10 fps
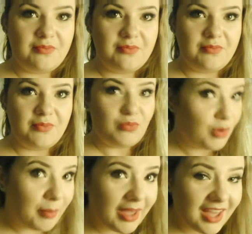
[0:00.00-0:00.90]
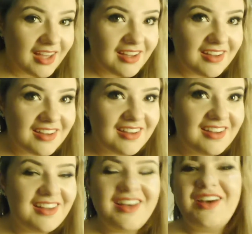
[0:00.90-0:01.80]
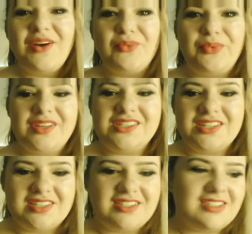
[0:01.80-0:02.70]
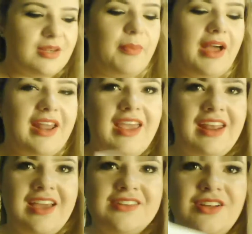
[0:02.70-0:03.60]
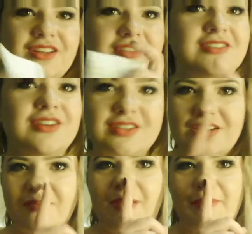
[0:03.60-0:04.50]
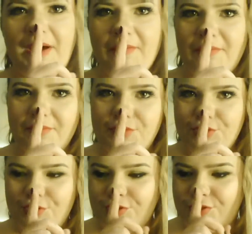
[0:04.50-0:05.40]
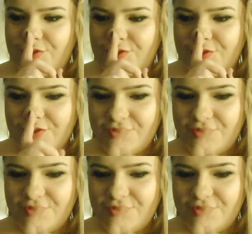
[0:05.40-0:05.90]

rupiah, which is about $88. Don't tell my mum. Shh.